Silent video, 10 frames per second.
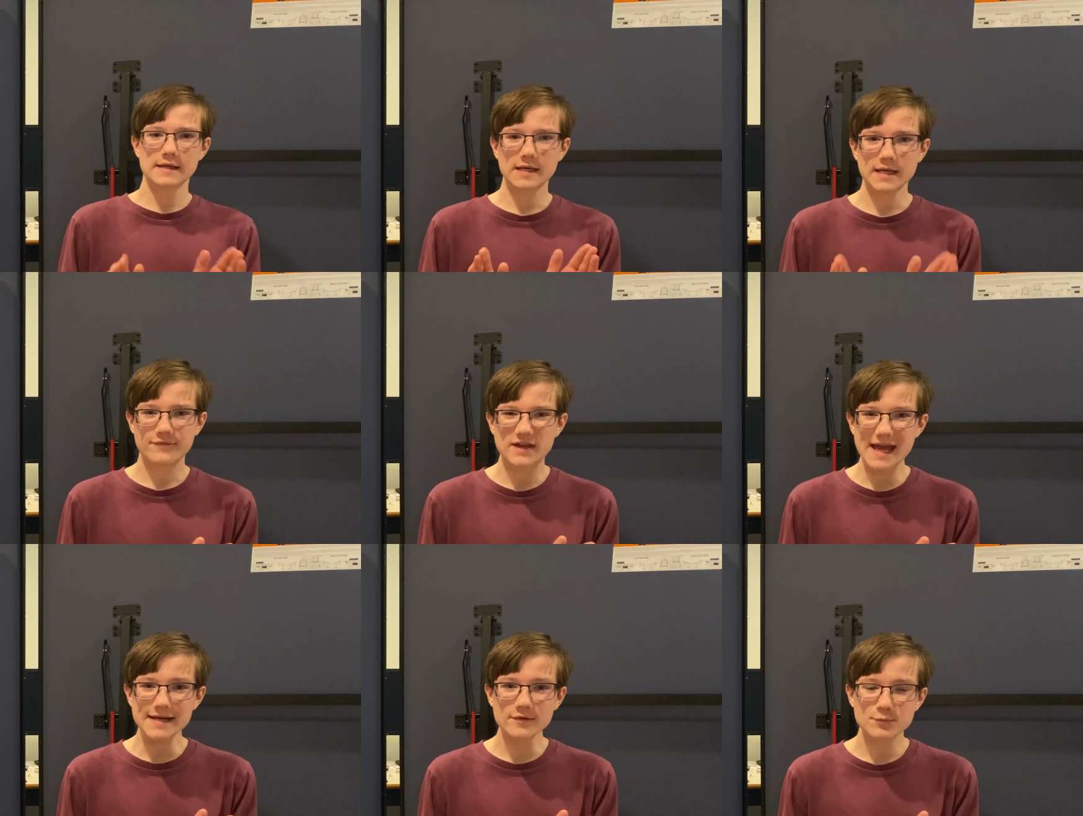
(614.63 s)
If we
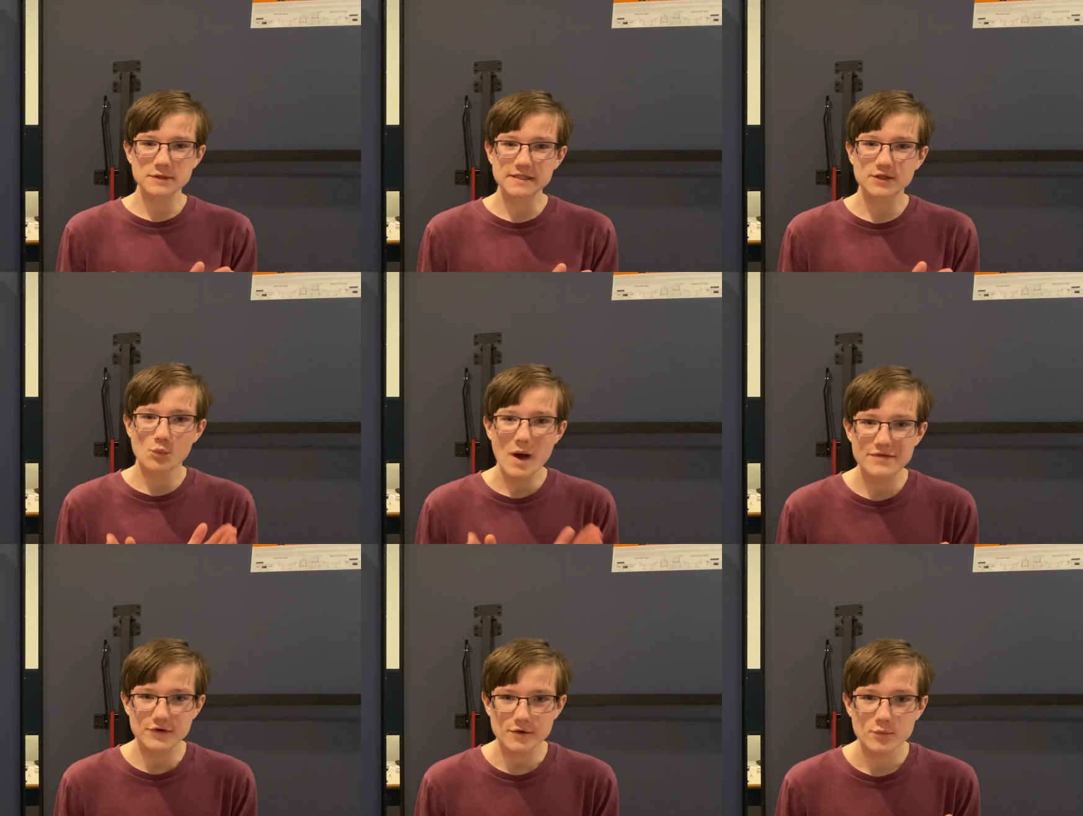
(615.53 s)
can't even predict the
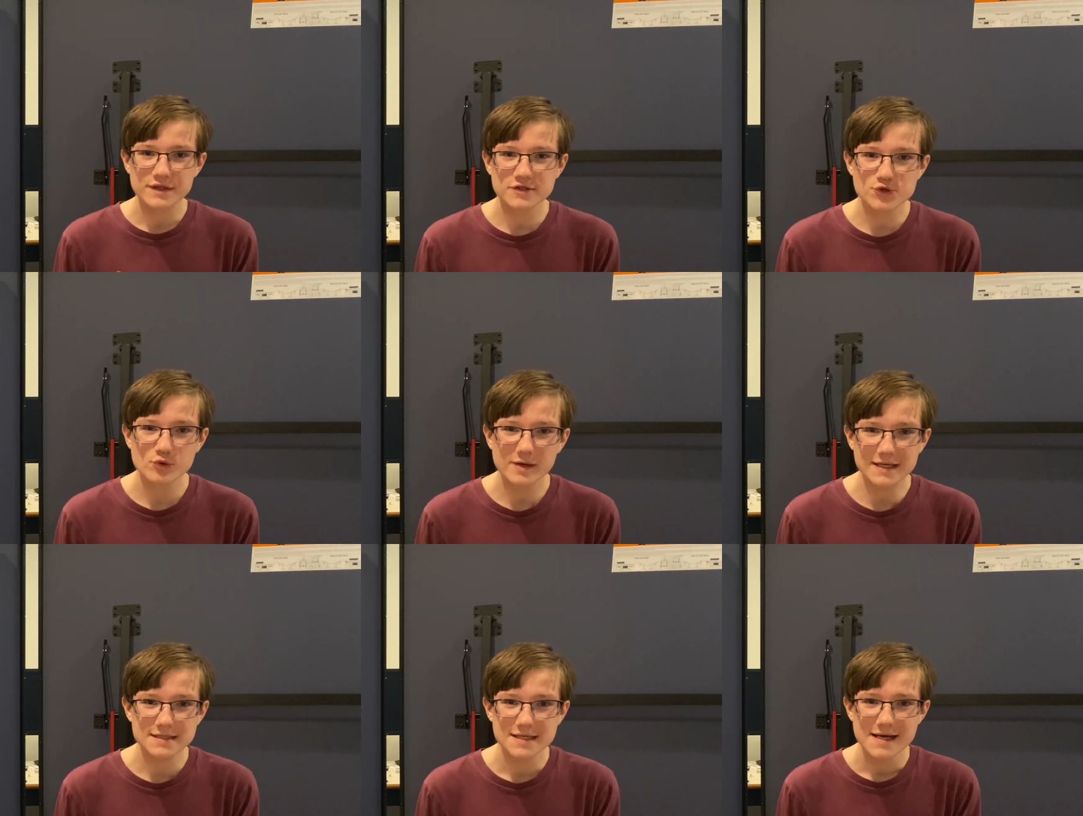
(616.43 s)
weather within 2
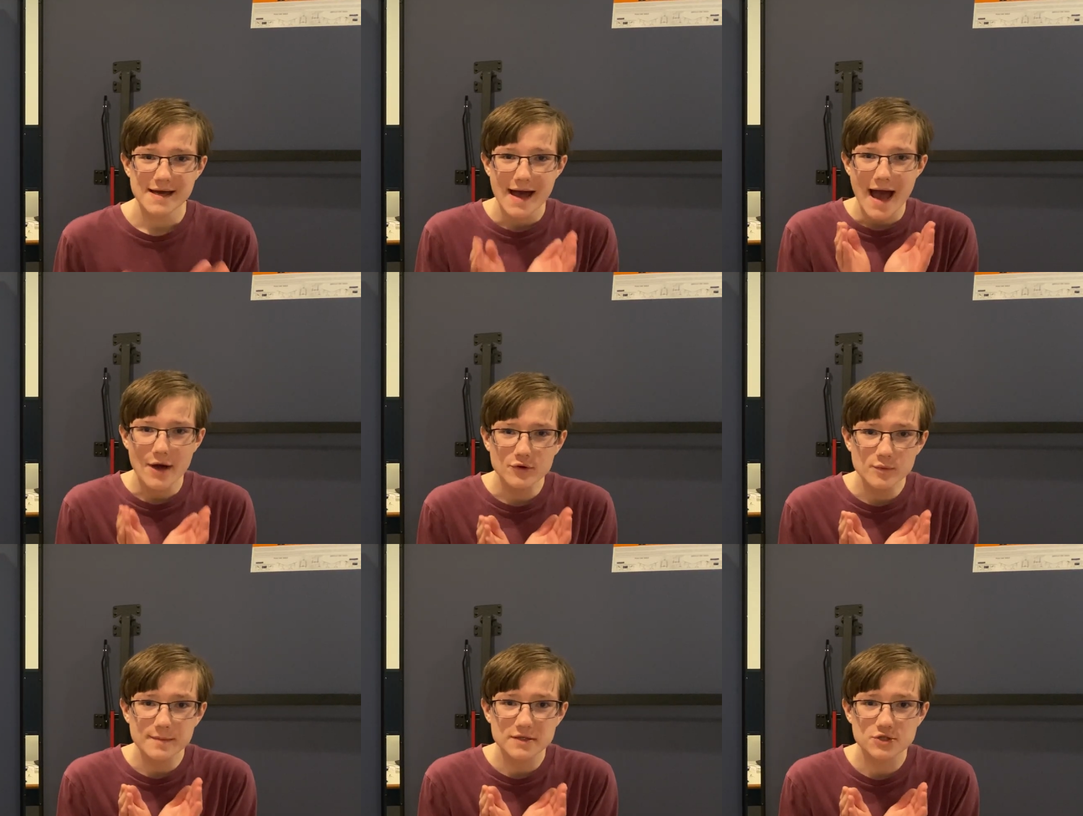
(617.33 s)
weeks, how can we
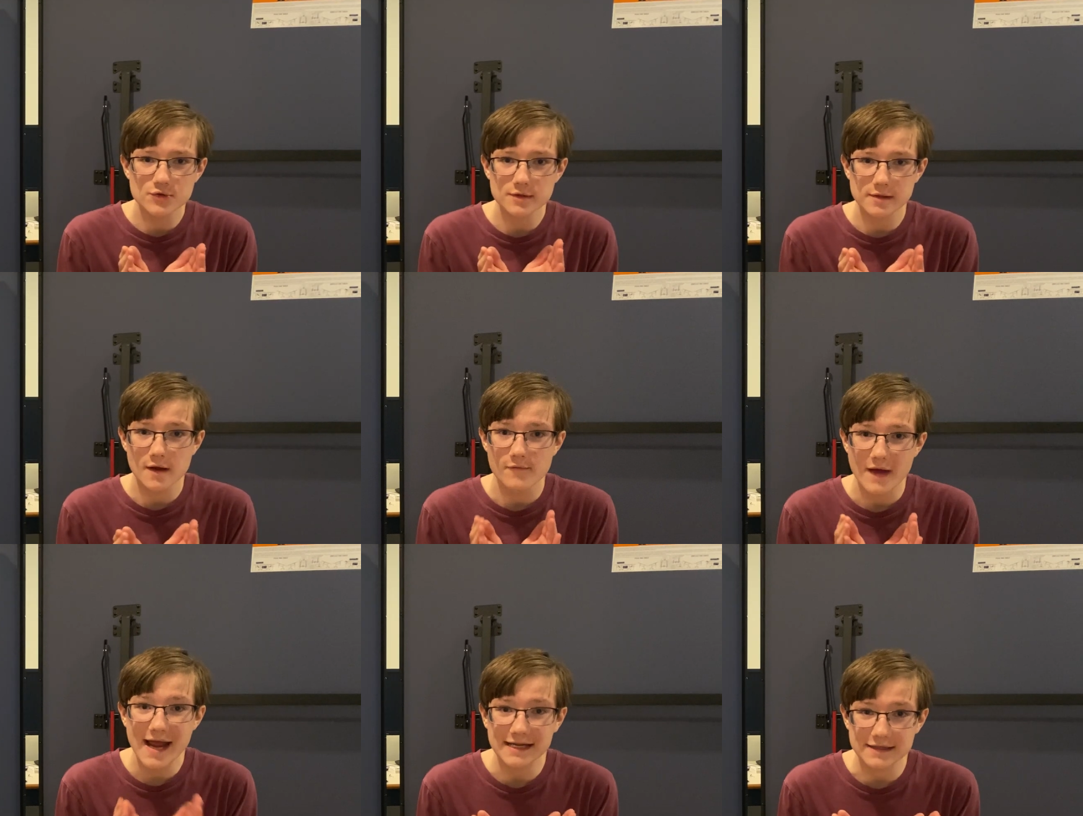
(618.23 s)
be certain of
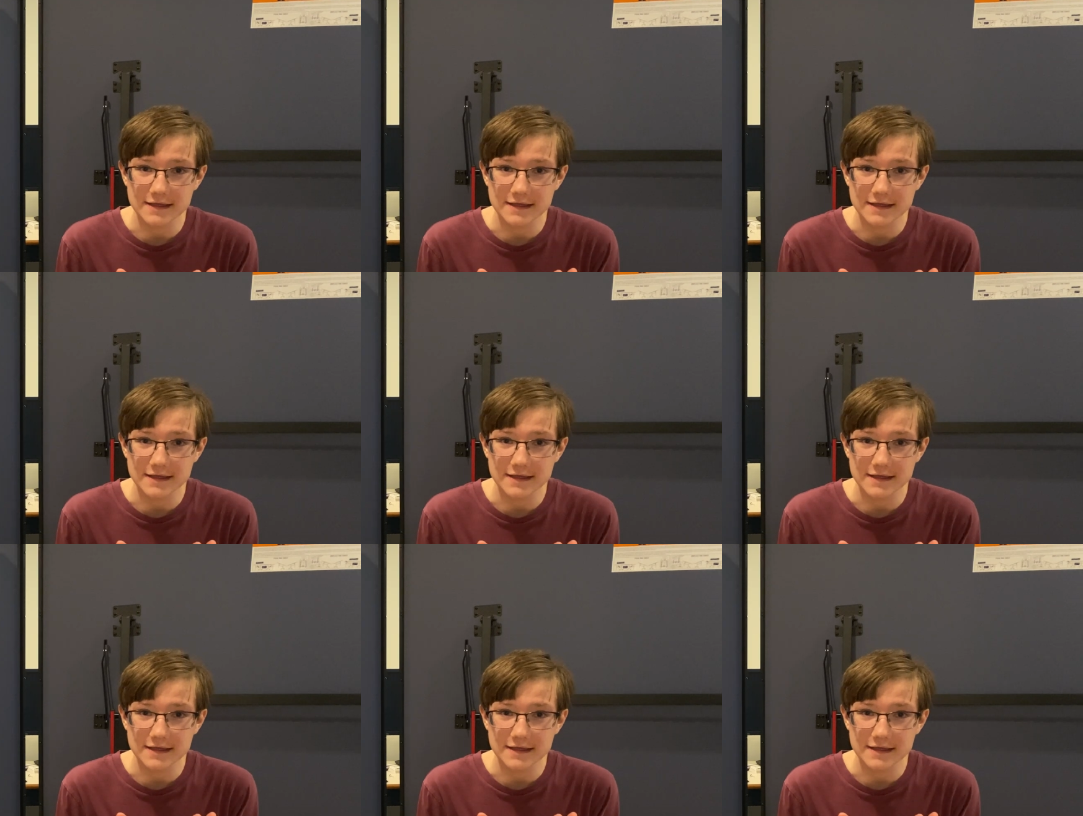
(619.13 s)
anything?